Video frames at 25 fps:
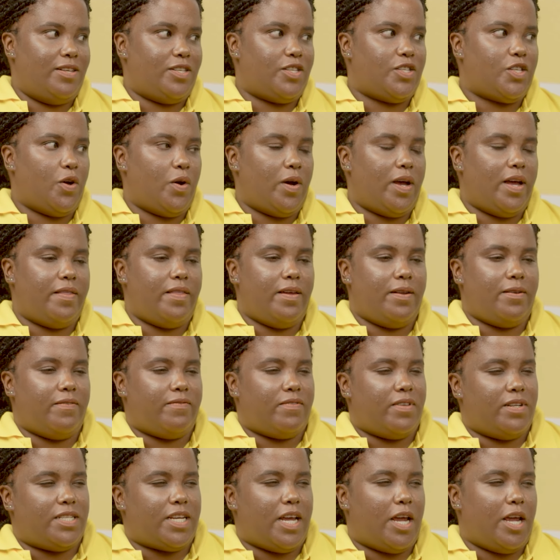So at the end
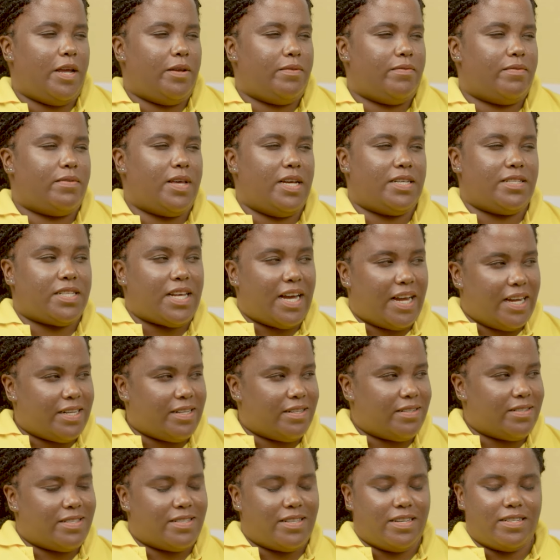of the day, there's
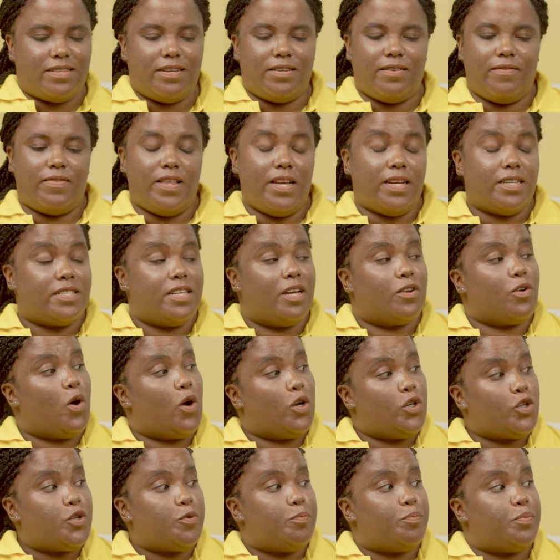cycles, there's certain things that
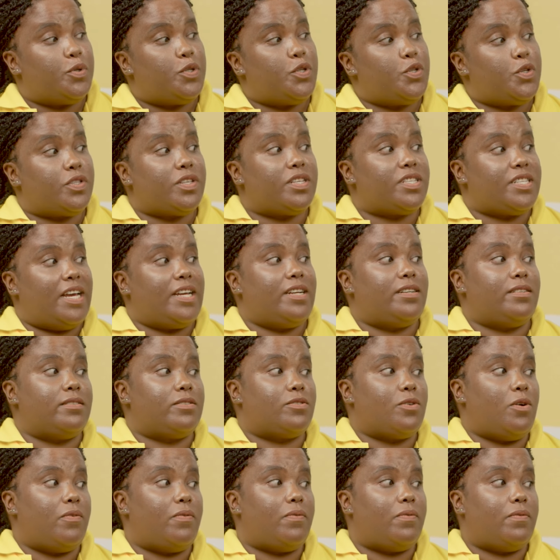contribute to the
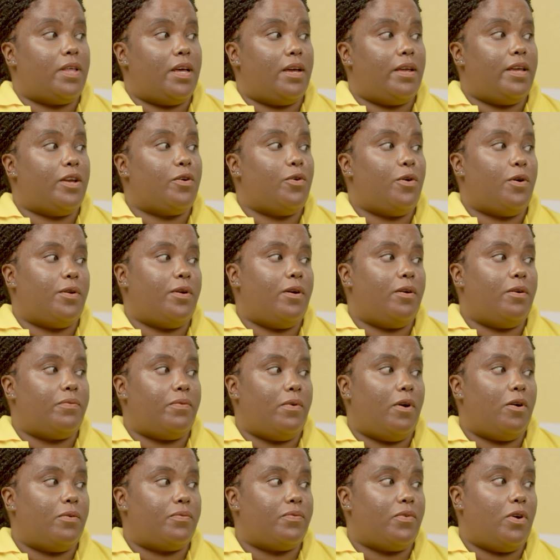cycles of the economy
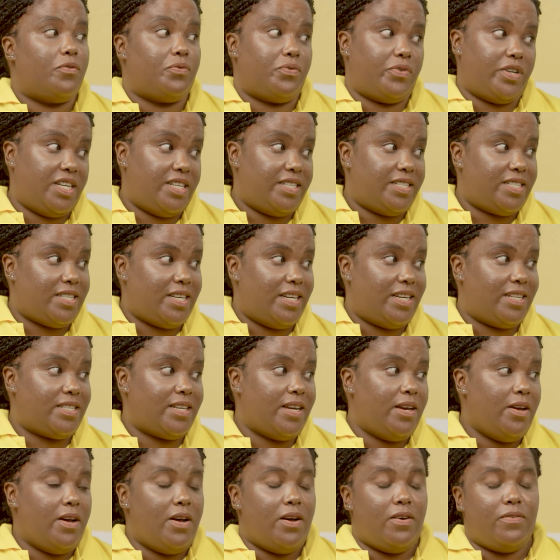of real estate.
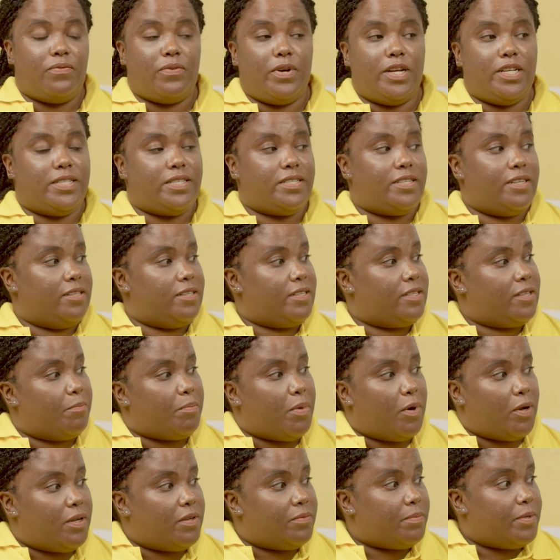For instance,
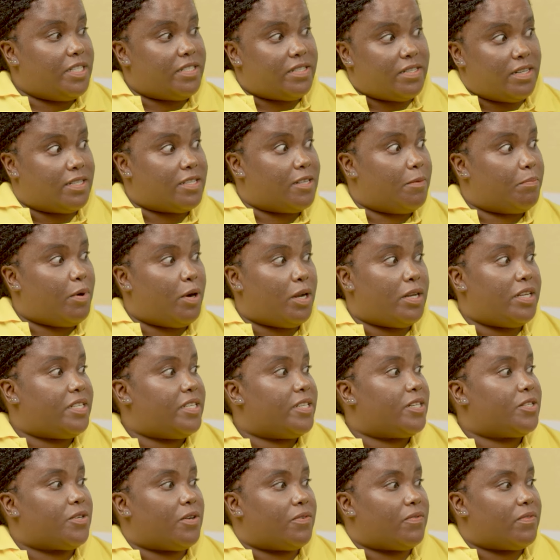the
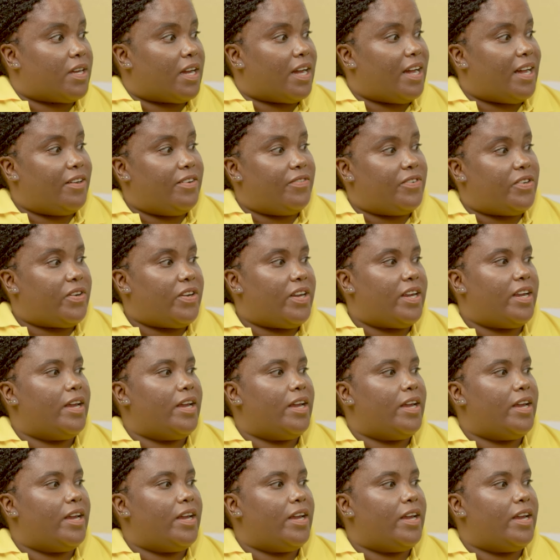politics of the country.